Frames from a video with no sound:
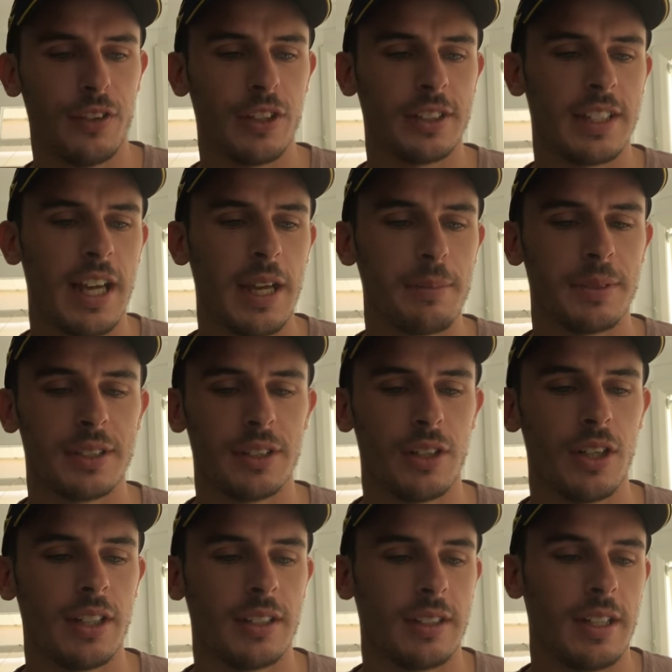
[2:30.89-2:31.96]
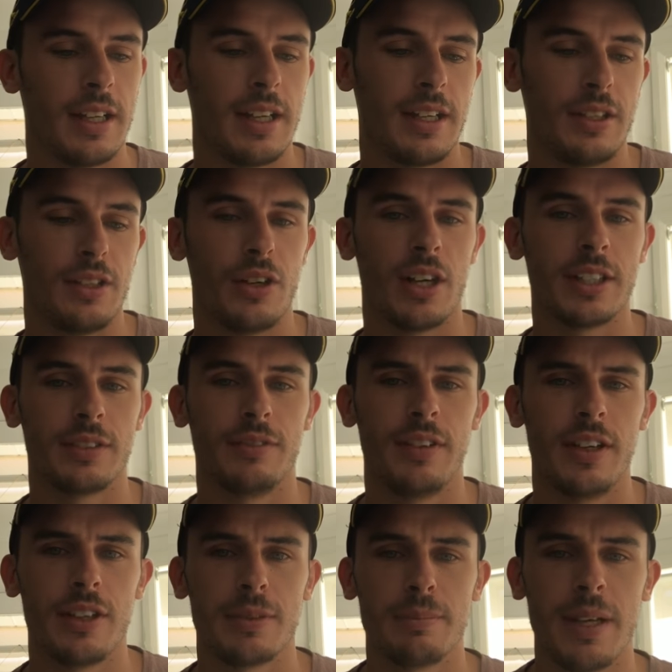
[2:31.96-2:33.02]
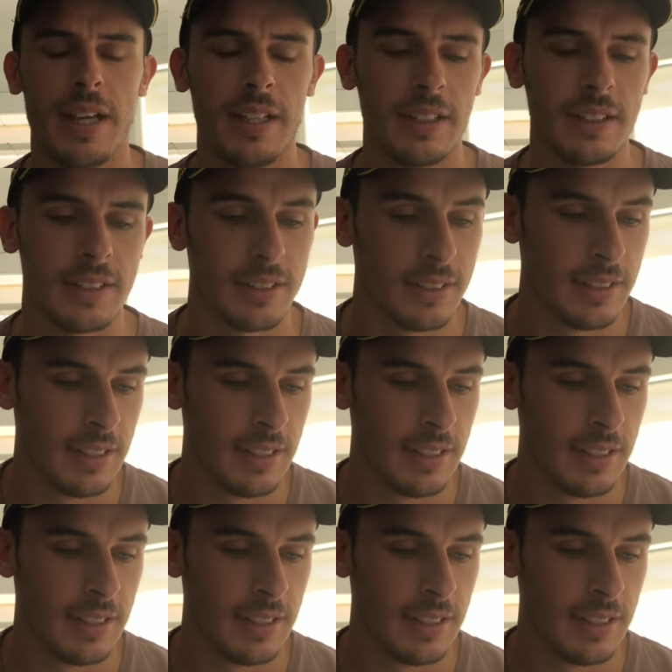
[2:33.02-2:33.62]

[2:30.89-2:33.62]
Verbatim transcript: first game tonight, uh, Knights versus Manly.